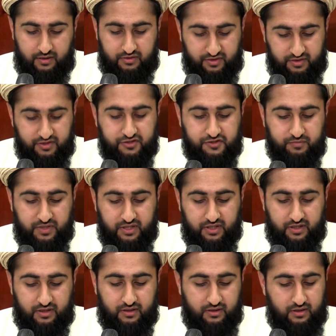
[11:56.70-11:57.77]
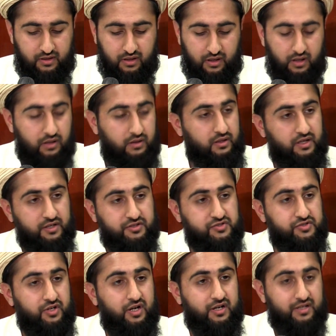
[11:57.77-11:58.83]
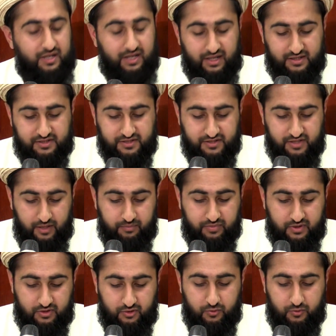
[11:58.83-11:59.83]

to the nearest meaning, Allah does not accept a